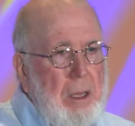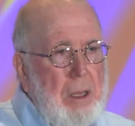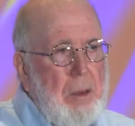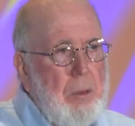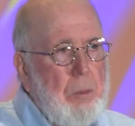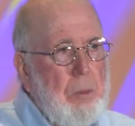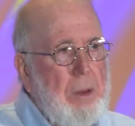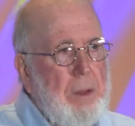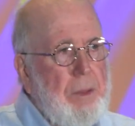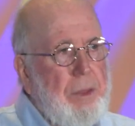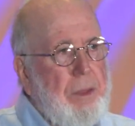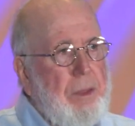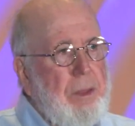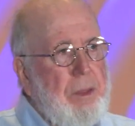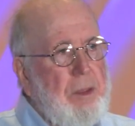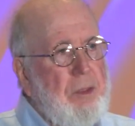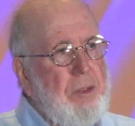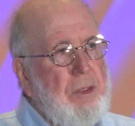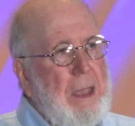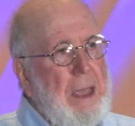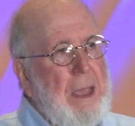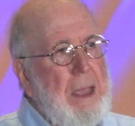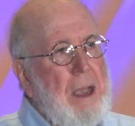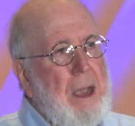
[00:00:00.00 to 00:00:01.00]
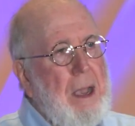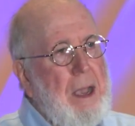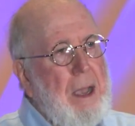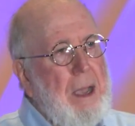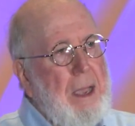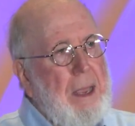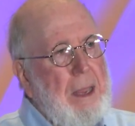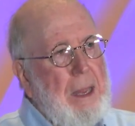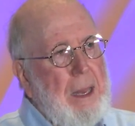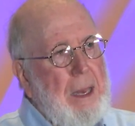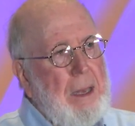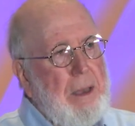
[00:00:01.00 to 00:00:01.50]
with this AI
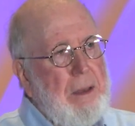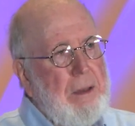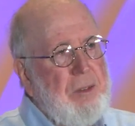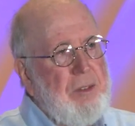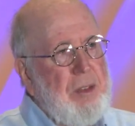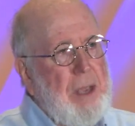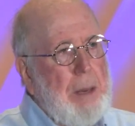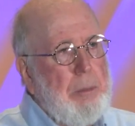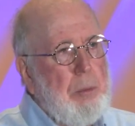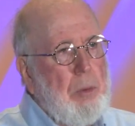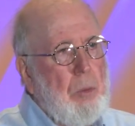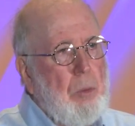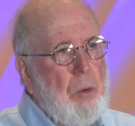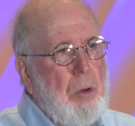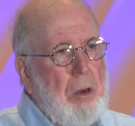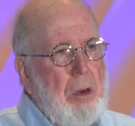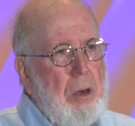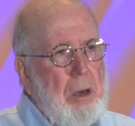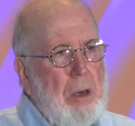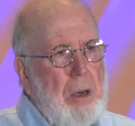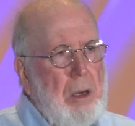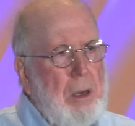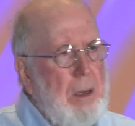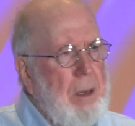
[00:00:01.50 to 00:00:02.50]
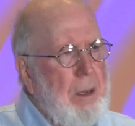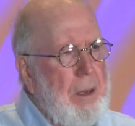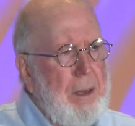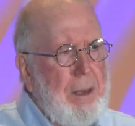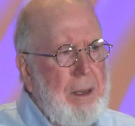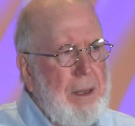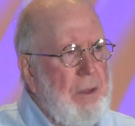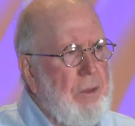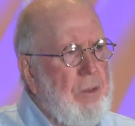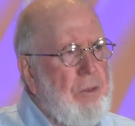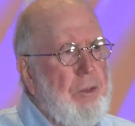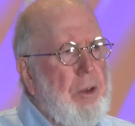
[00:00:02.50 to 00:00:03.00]
and cyber war,
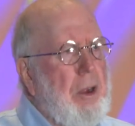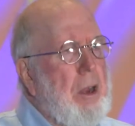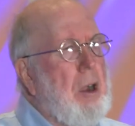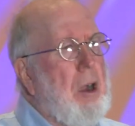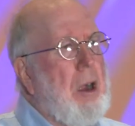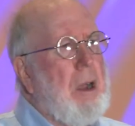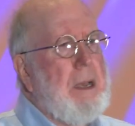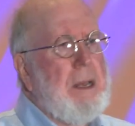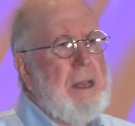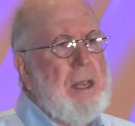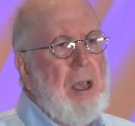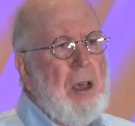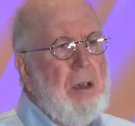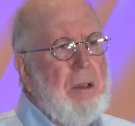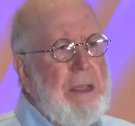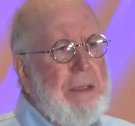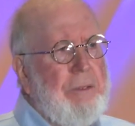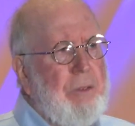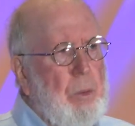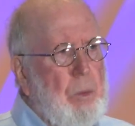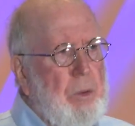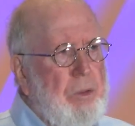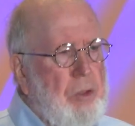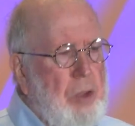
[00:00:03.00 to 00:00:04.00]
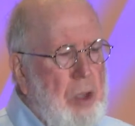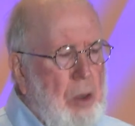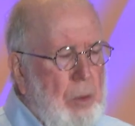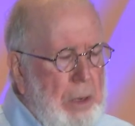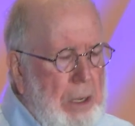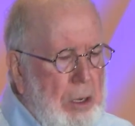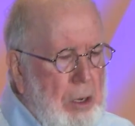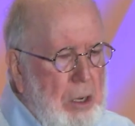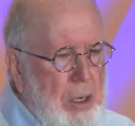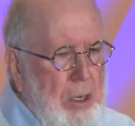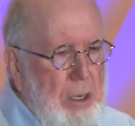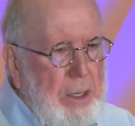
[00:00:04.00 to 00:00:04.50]
it's very hard to tell even what's
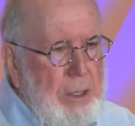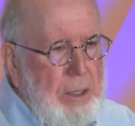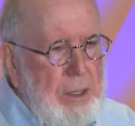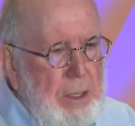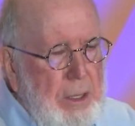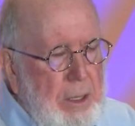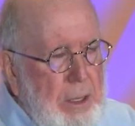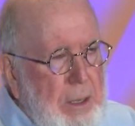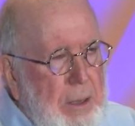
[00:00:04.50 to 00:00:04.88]
going on.